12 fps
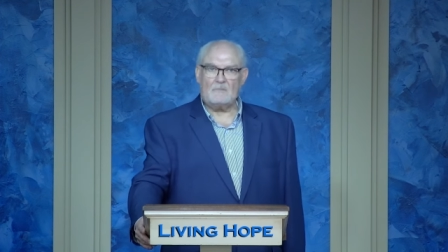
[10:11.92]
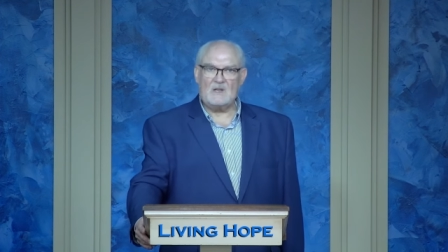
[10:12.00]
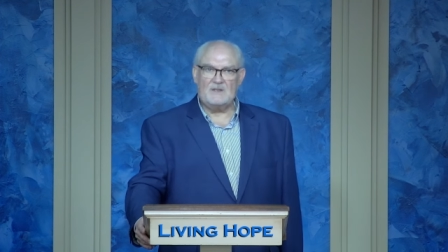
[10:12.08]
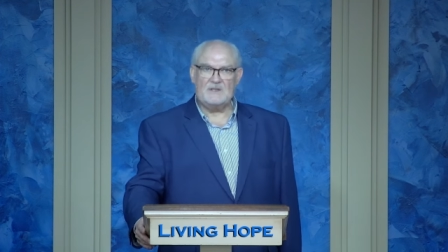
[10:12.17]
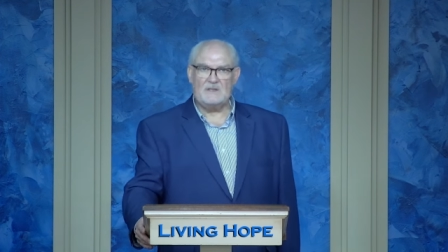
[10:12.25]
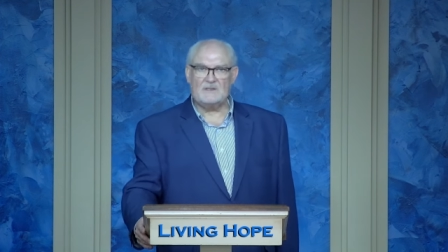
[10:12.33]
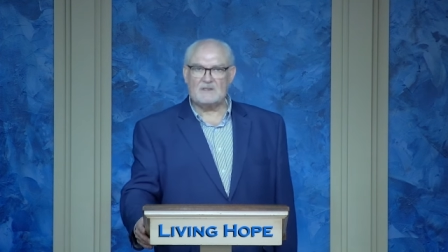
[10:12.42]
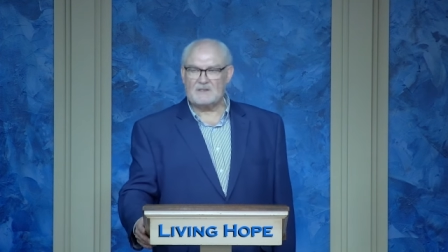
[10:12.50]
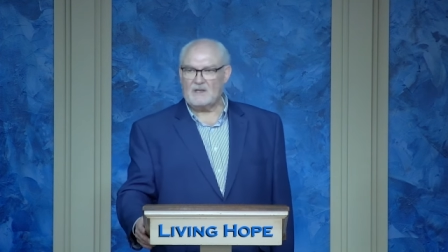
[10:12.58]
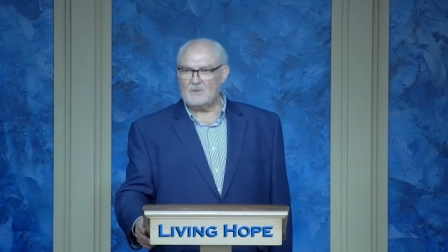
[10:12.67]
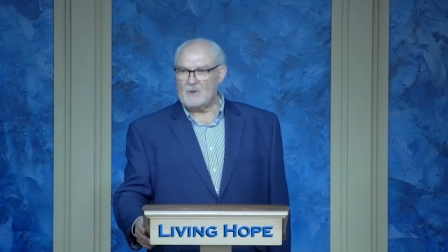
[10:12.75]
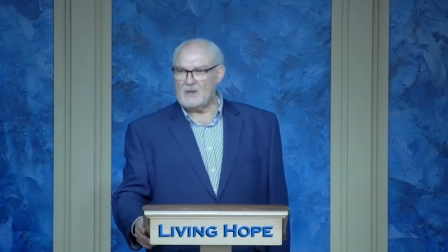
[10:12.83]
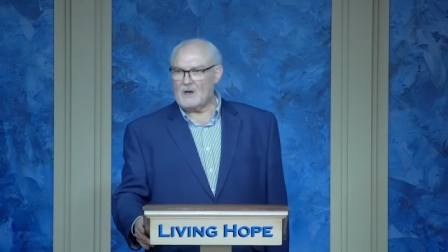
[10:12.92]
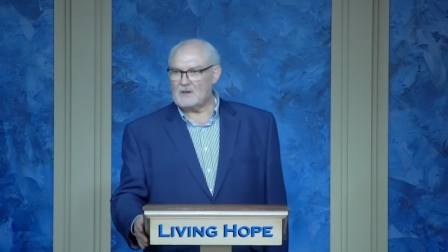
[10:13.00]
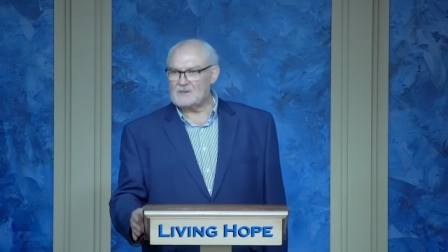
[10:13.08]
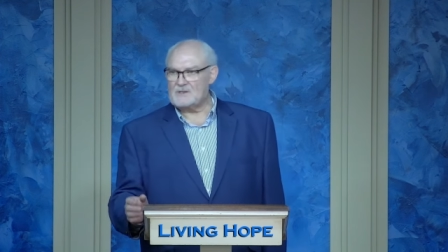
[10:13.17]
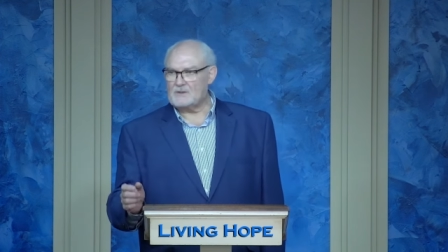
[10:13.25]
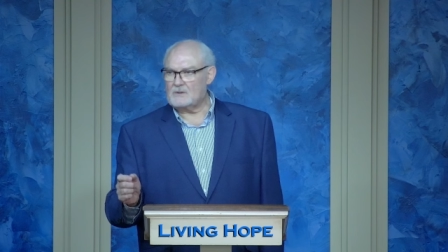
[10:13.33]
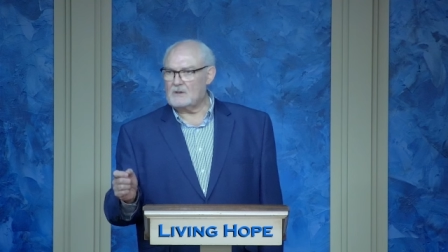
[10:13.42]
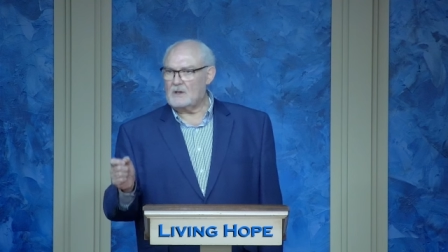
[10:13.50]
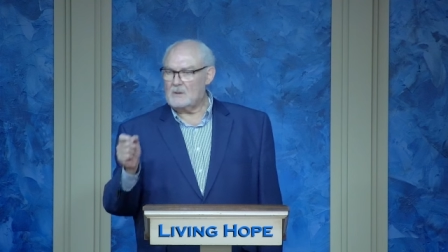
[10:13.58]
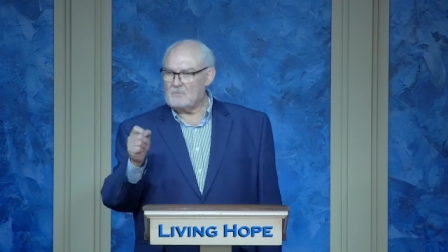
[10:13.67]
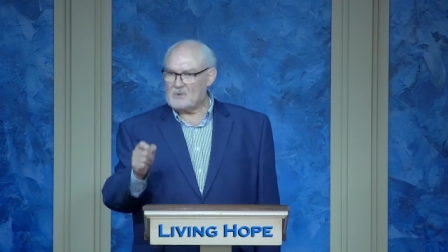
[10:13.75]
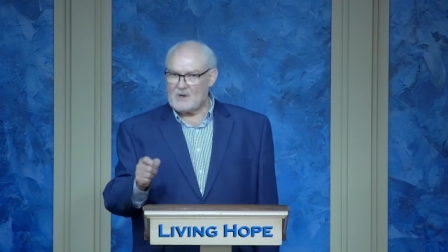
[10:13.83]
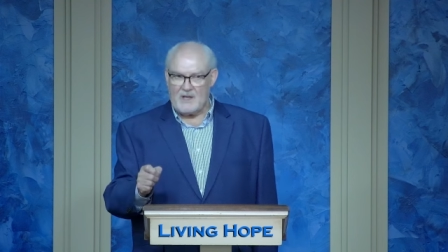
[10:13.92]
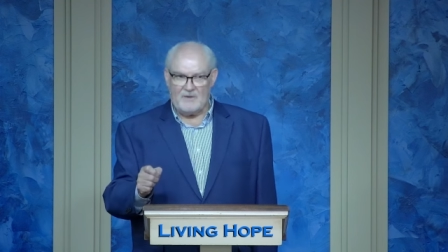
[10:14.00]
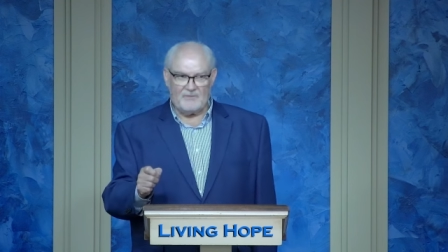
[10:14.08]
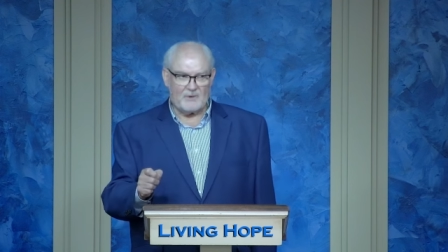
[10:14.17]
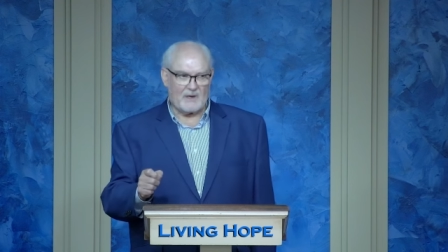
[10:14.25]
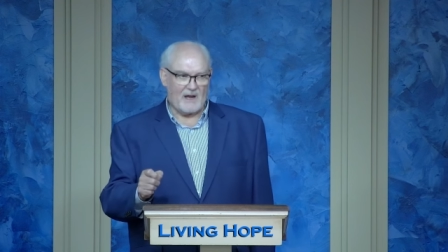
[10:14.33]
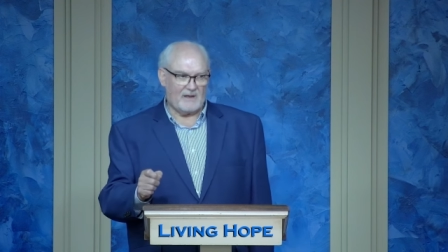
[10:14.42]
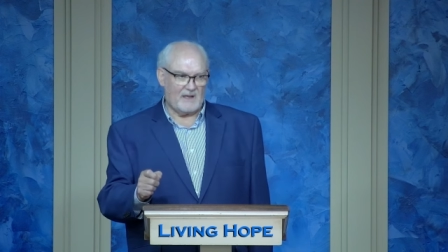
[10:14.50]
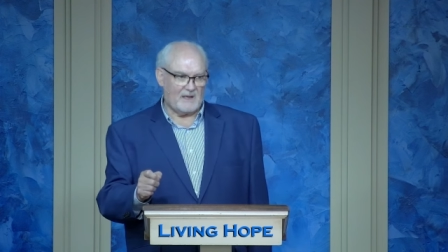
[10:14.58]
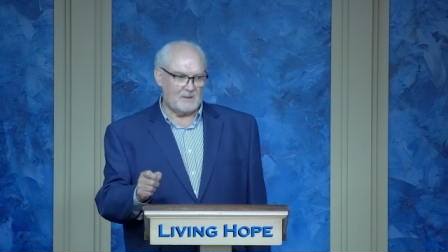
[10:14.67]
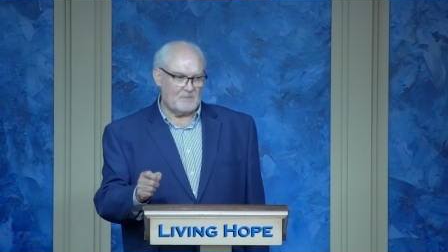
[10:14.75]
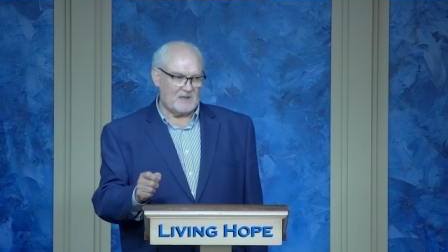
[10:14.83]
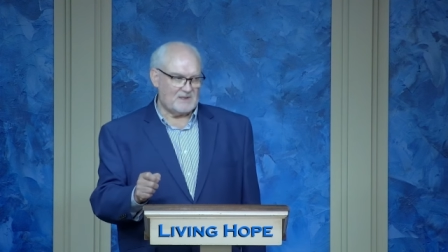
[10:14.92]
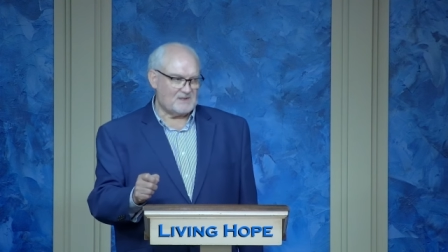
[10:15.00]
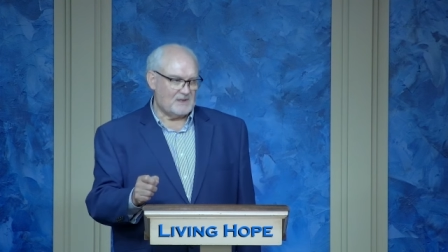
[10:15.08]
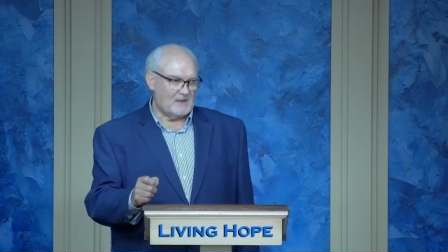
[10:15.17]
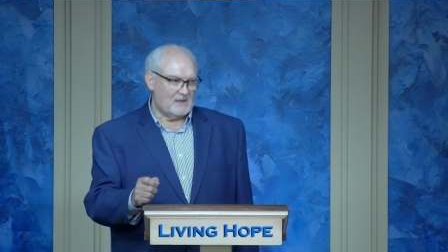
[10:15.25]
Jesus said we are to pray for our enemies.